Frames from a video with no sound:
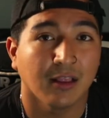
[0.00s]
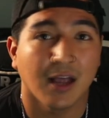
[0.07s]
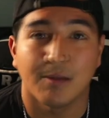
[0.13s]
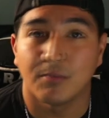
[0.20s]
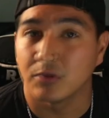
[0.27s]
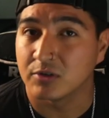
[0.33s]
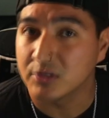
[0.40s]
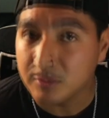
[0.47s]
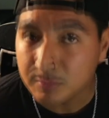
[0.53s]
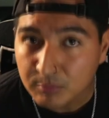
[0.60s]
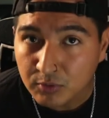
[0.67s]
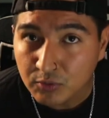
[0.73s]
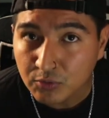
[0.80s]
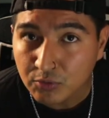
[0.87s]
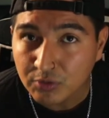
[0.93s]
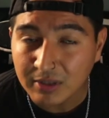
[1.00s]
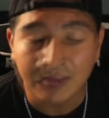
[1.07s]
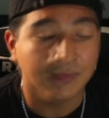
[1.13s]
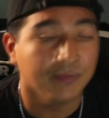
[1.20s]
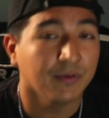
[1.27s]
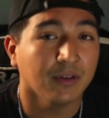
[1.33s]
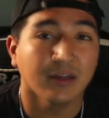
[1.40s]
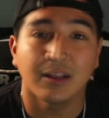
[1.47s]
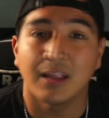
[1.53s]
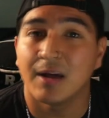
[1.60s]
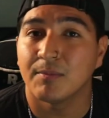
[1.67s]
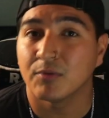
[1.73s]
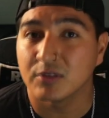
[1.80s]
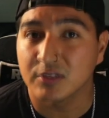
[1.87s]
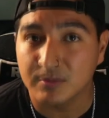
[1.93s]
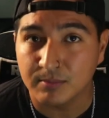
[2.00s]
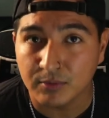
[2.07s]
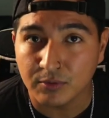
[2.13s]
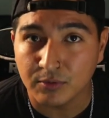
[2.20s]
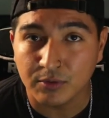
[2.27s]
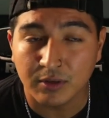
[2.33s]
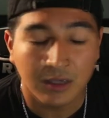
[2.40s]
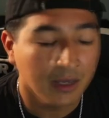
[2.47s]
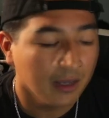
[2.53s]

lot more smooth and feeling a lot more smooth.